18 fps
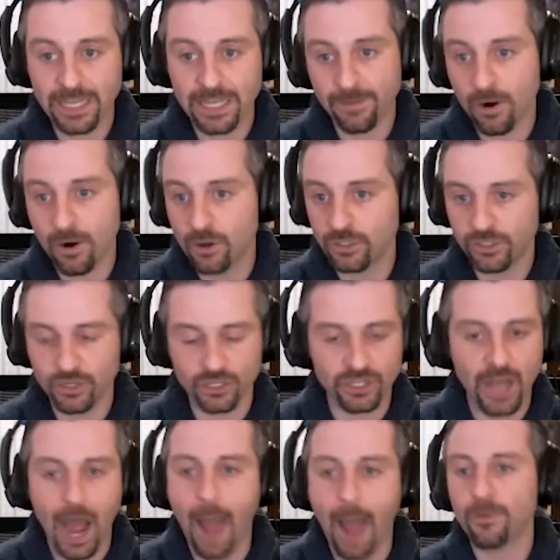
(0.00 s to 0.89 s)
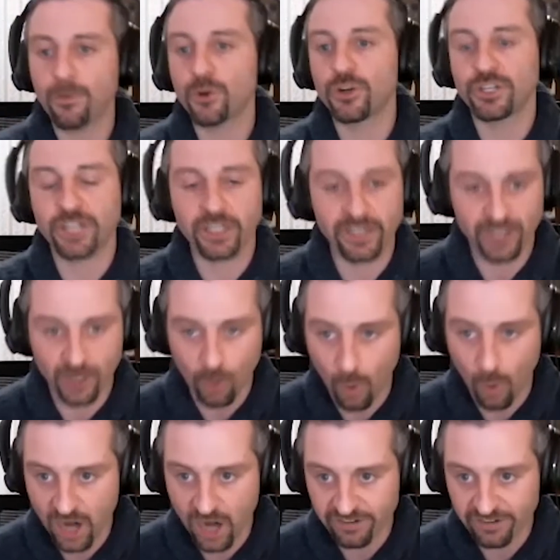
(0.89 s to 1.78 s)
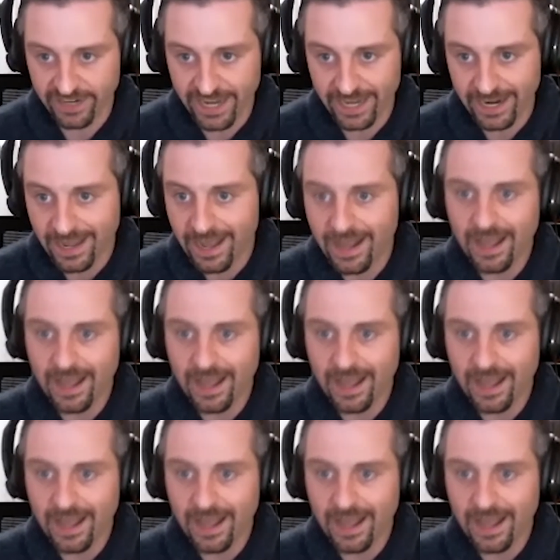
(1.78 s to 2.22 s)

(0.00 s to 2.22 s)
as opposed to just opportunistically acquiring it.